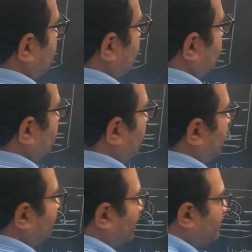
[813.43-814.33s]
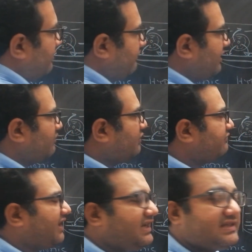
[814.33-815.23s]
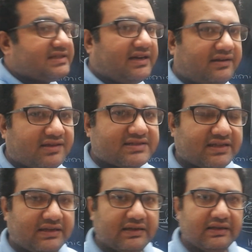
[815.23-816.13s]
solution, and water will move inside the cell.